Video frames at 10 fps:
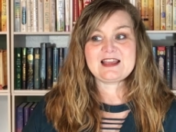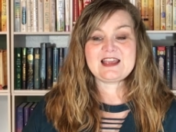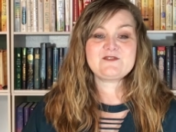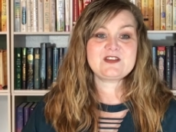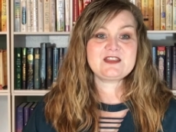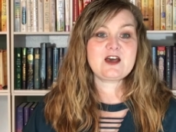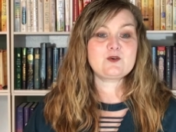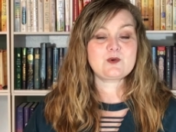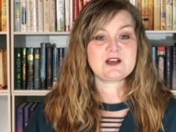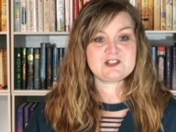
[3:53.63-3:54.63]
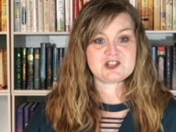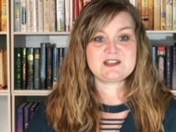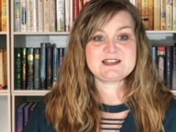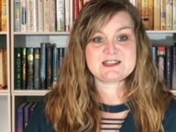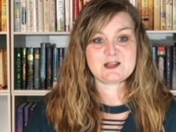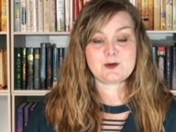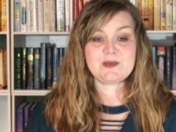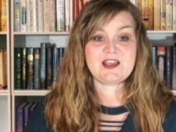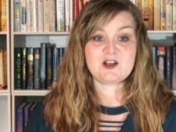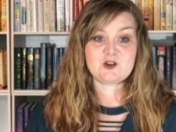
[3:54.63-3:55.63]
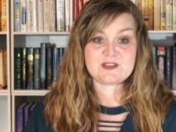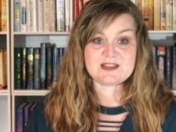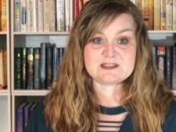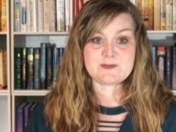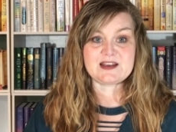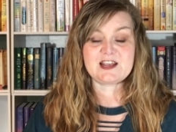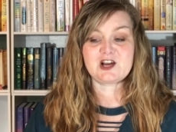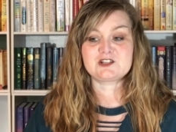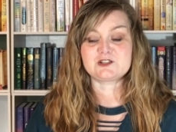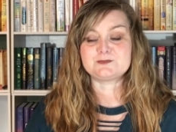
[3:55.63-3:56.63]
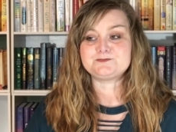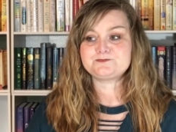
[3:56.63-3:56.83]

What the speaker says: even though Jillian's a little bit younger than this main character.